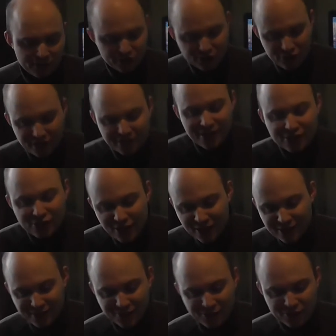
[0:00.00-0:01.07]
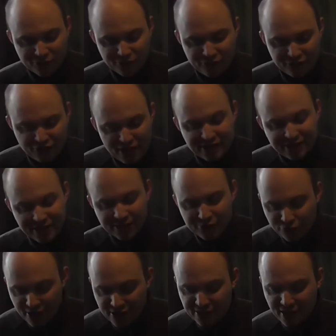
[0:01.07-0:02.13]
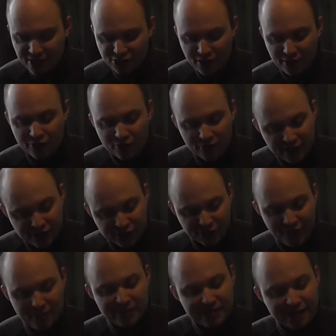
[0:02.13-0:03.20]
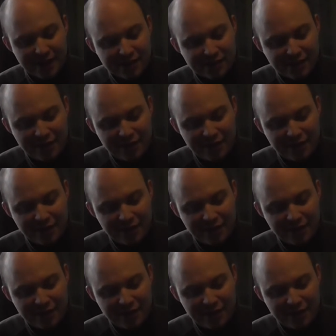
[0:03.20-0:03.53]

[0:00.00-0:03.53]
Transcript: which just like genocide. Genocide is race, nationality, or religion. Femicide is